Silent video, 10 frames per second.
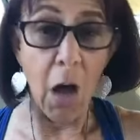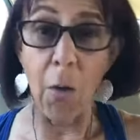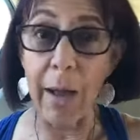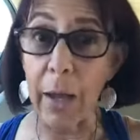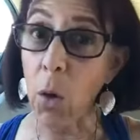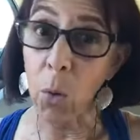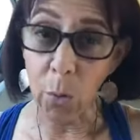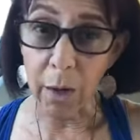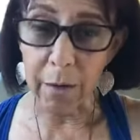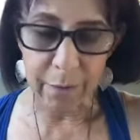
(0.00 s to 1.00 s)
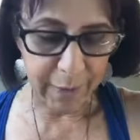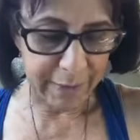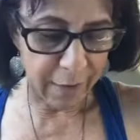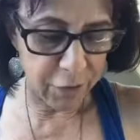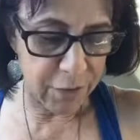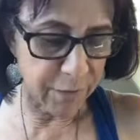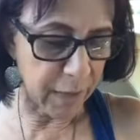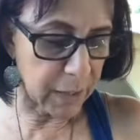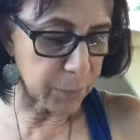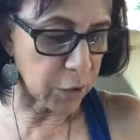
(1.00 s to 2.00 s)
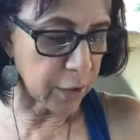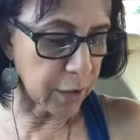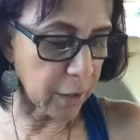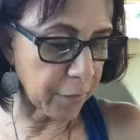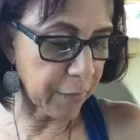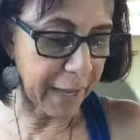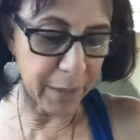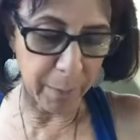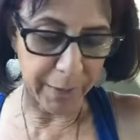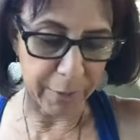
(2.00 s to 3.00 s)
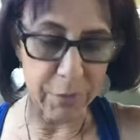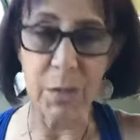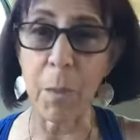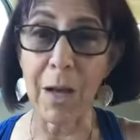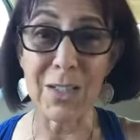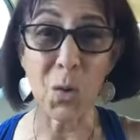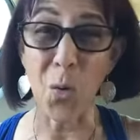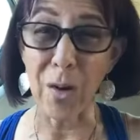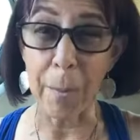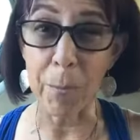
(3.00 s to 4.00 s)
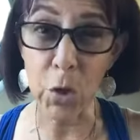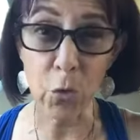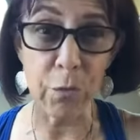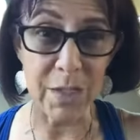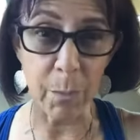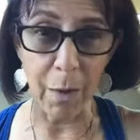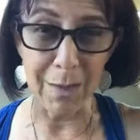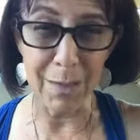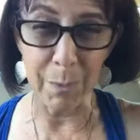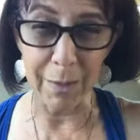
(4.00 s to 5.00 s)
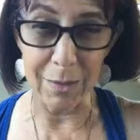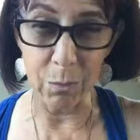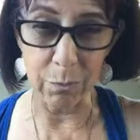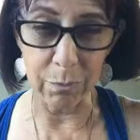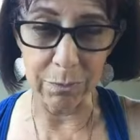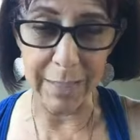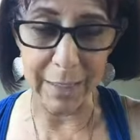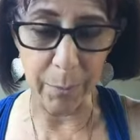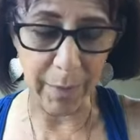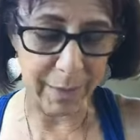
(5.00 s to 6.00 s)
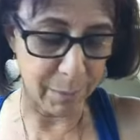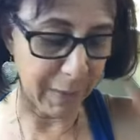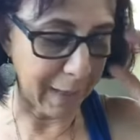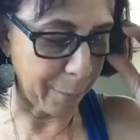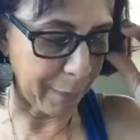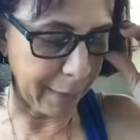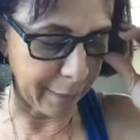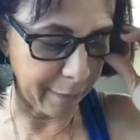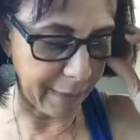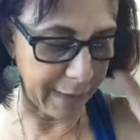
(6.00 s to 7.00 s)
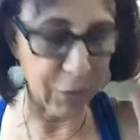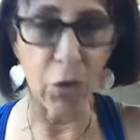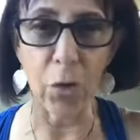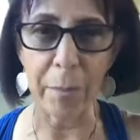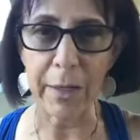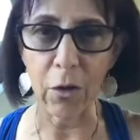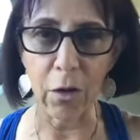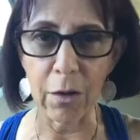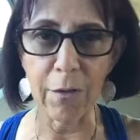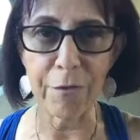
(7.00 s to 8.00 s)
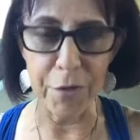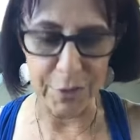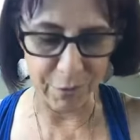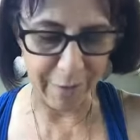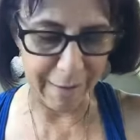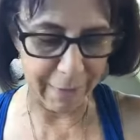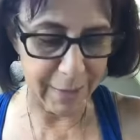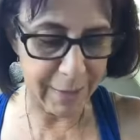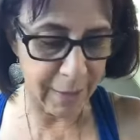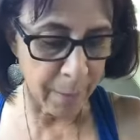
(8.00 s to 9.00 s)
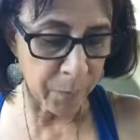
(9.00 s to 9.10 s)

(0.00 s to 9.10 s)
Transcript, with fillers: Okay, or they never developed good enough antibody response or immune response because antibodies may not be the end all be all for this virus